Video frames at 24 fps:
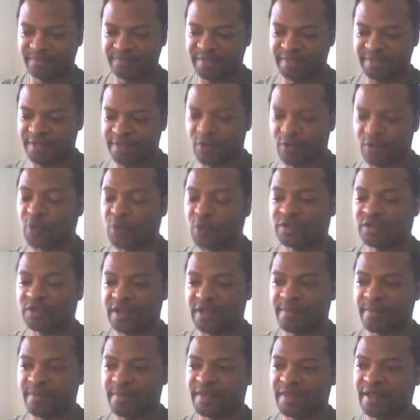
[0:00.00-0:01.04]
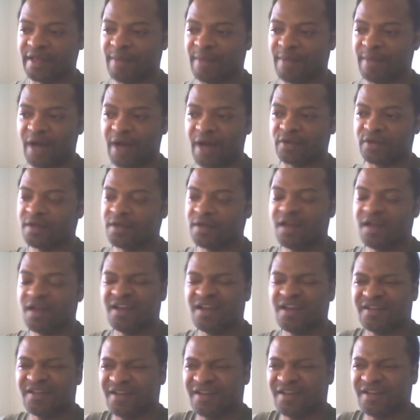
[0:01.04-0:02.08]
he wrote something about
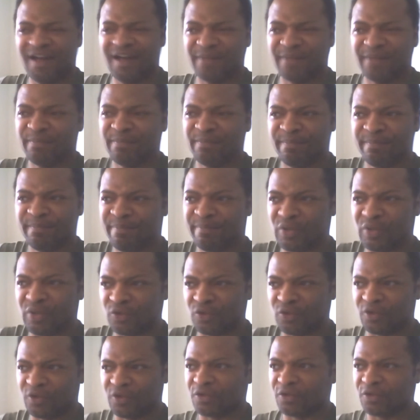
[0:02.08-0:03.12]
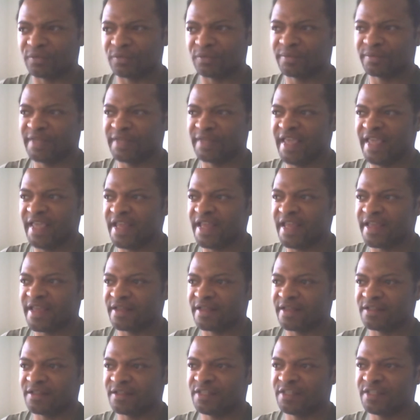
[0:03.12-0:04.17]
a poodle
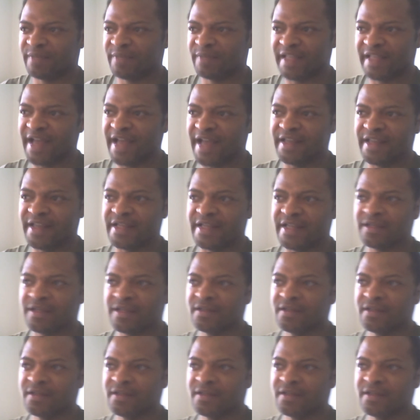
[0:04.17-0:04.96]
eating spaghetti.